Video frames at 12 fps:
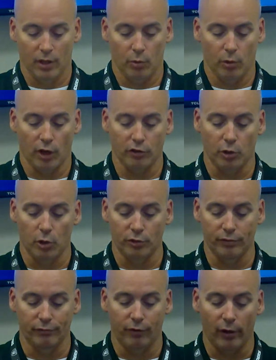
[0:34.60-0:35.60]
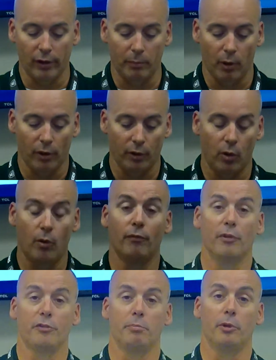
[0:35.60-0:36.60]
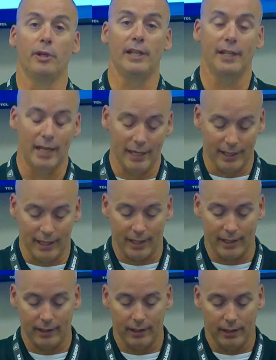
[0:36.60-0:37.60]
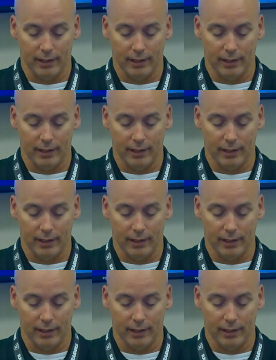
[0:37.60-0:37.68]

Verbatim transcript: We're also hosting volleyball at home versus Meridian that night.